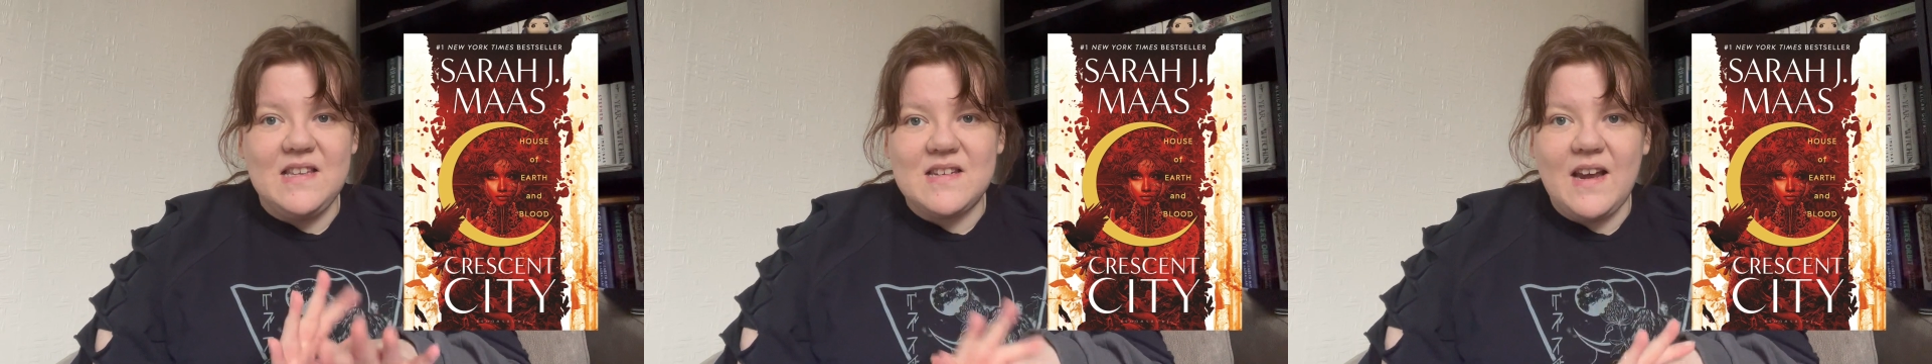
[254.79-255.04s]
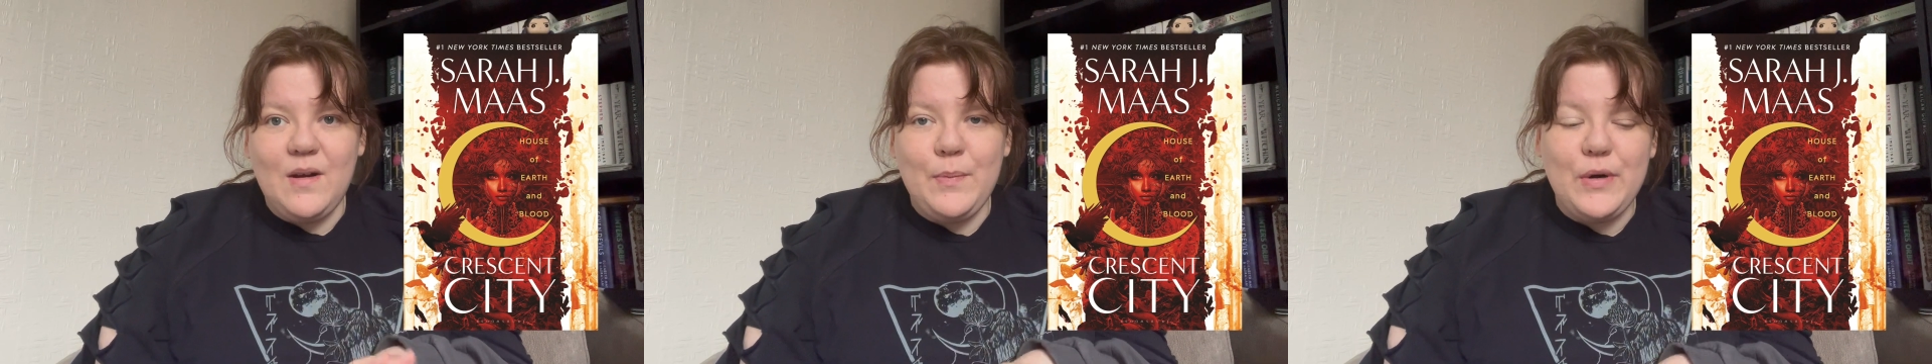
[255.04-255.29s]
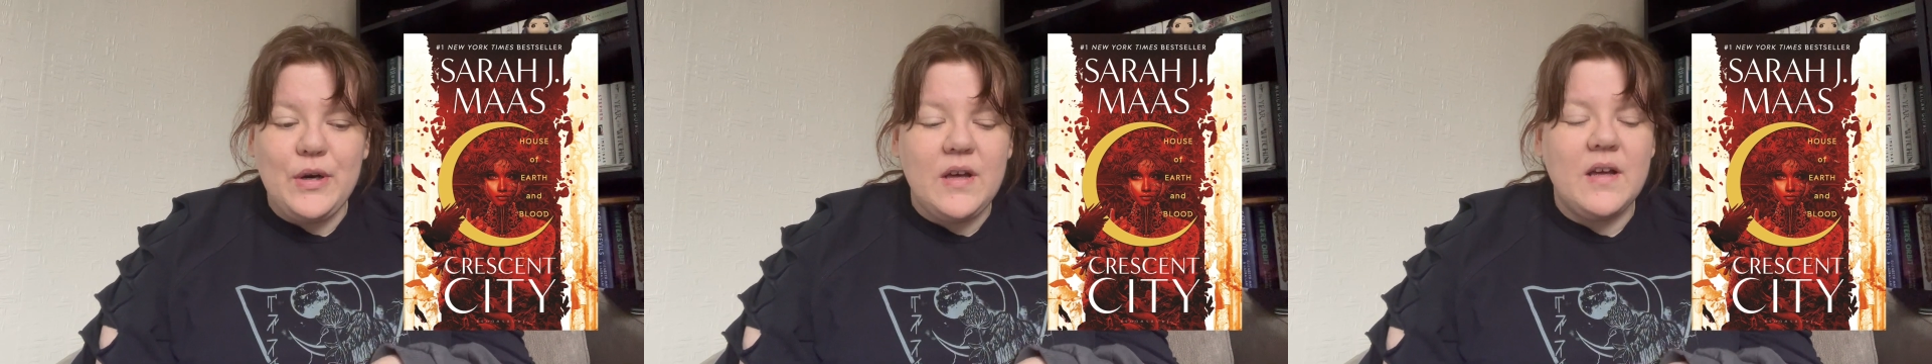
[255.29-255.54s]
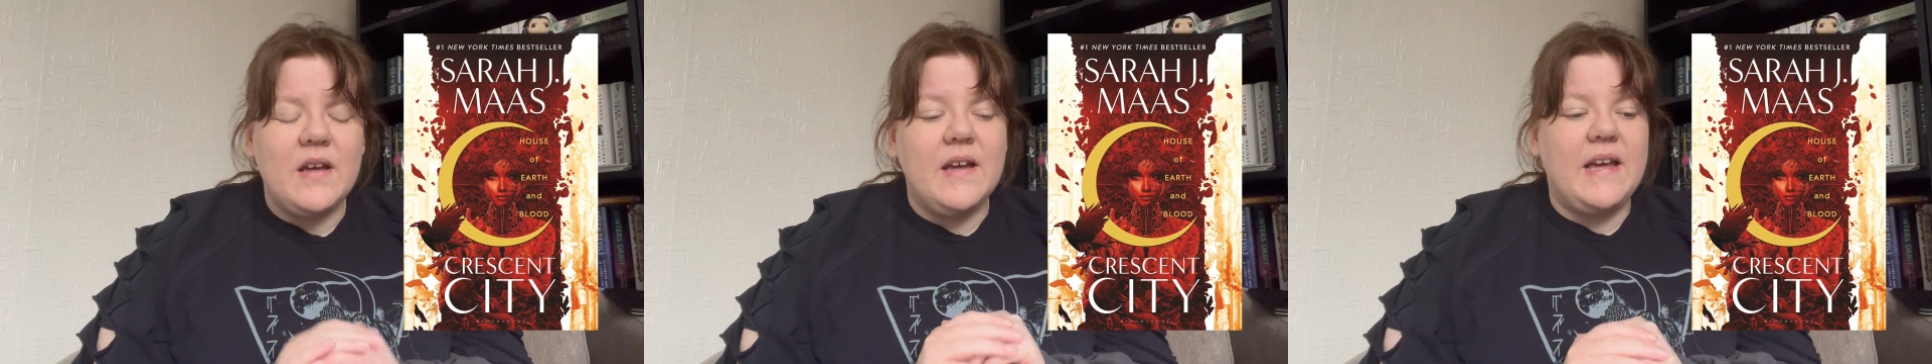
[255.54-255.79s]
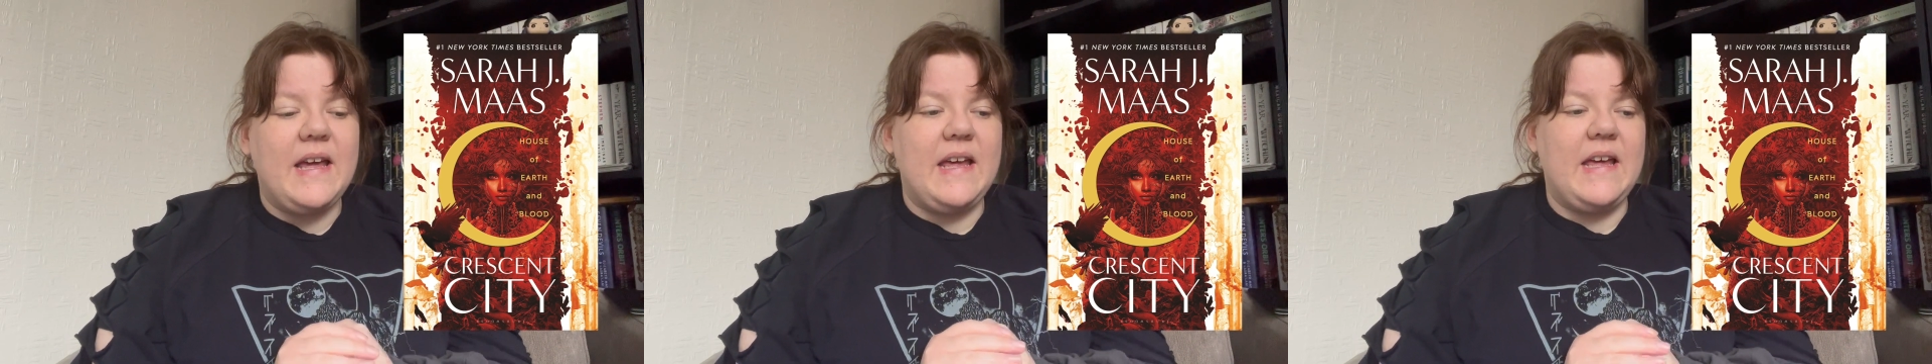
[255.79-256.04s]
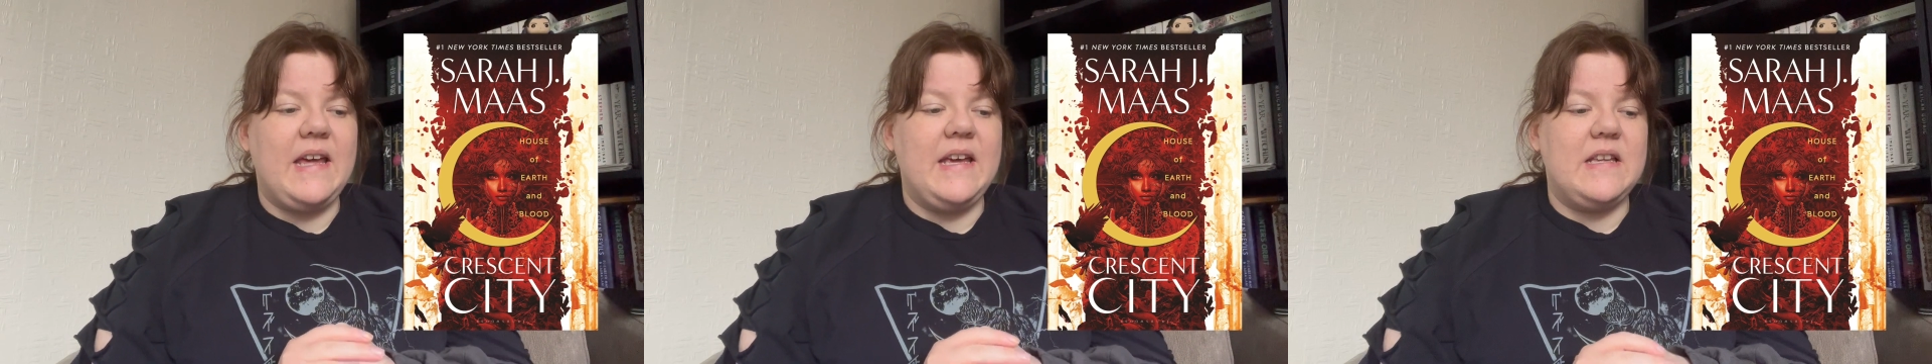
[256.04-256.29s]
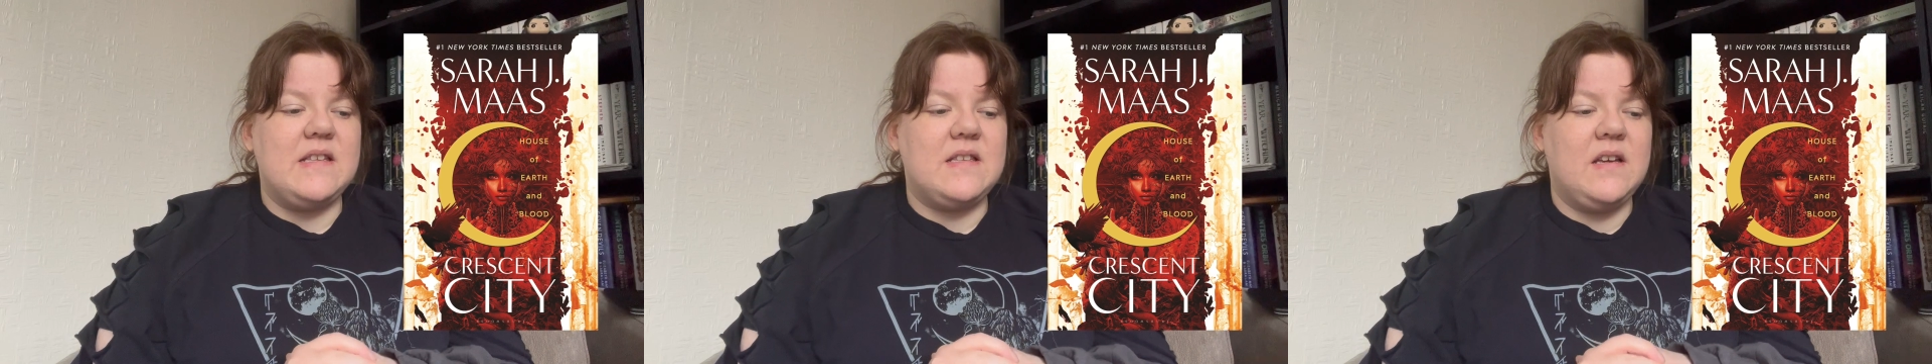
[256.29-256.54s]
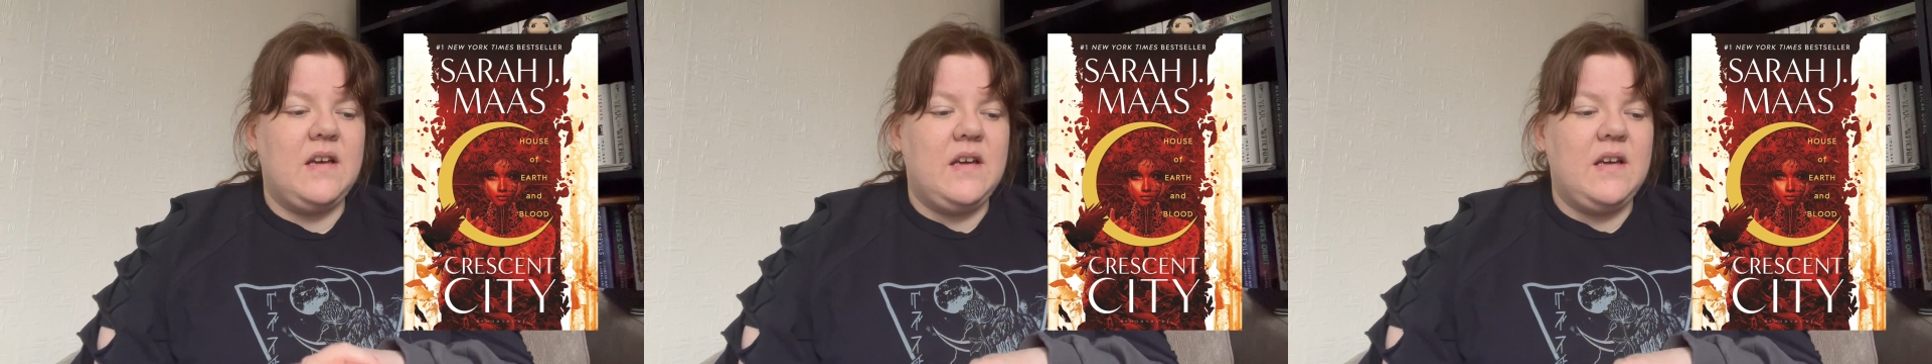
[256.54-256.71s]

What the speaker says: style book. It is